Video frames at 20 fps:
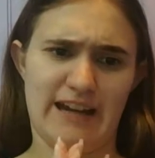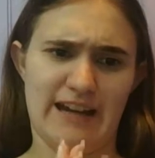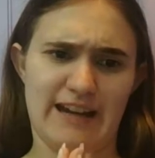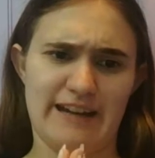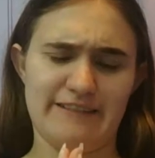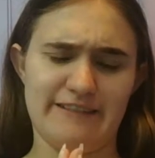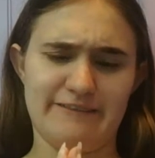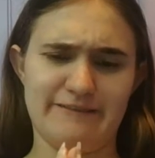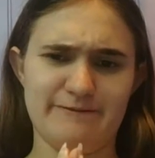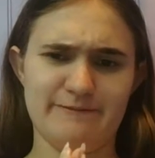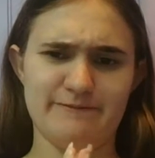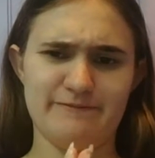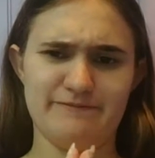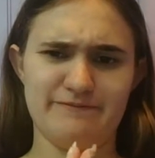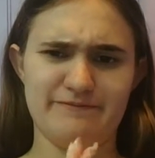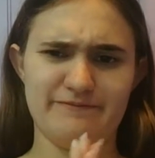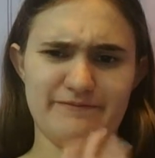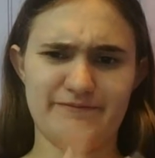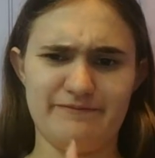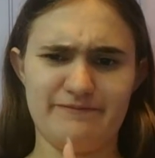I've
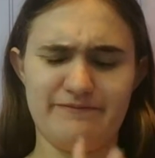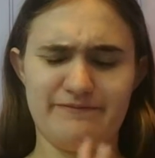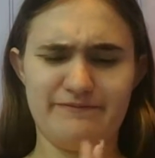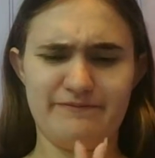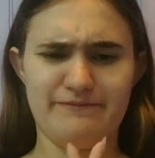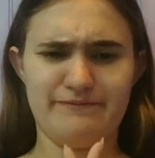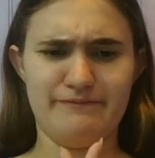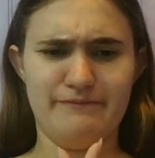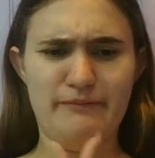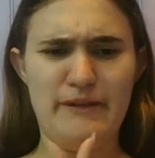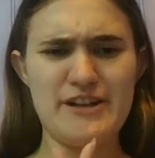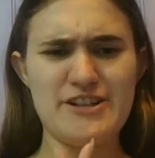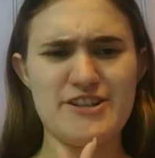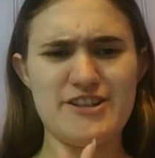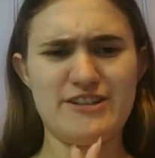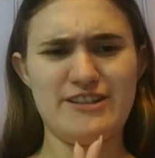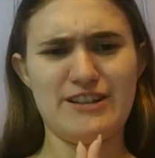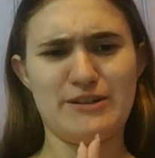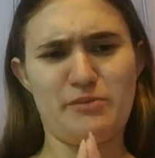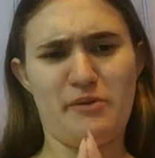
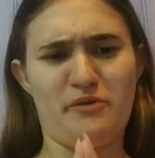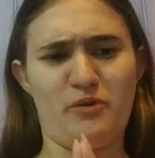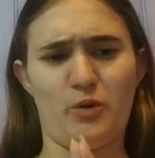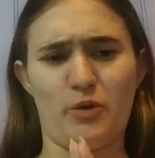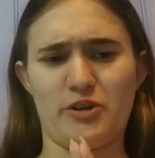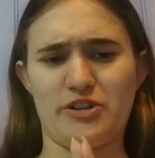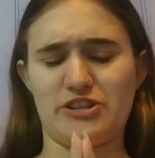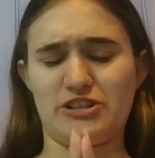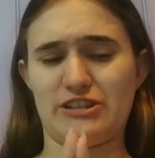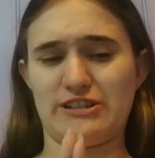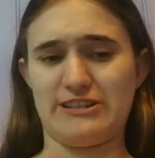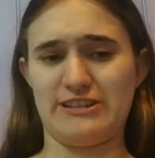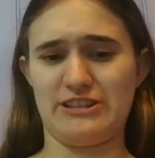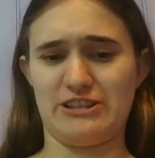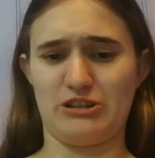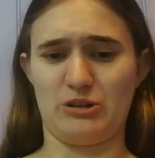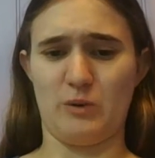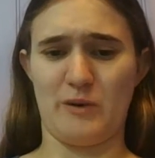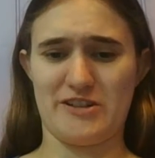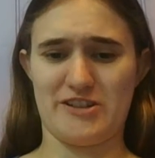mentioned this before just because this is
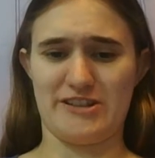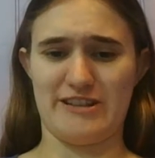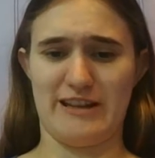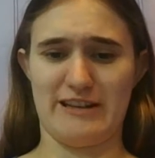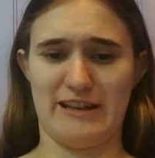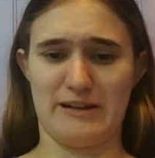a question that,